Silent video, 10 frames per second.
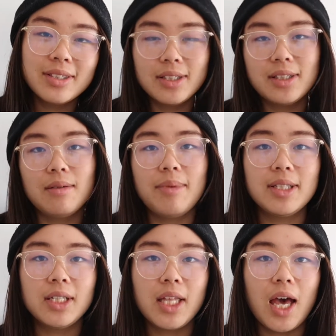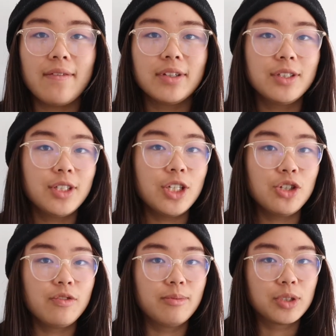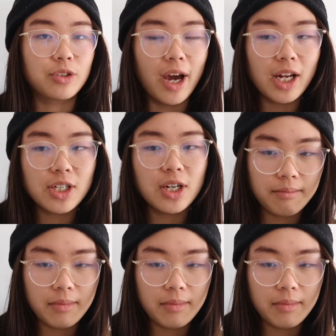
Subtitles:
since they're basically having to teach you from scratch.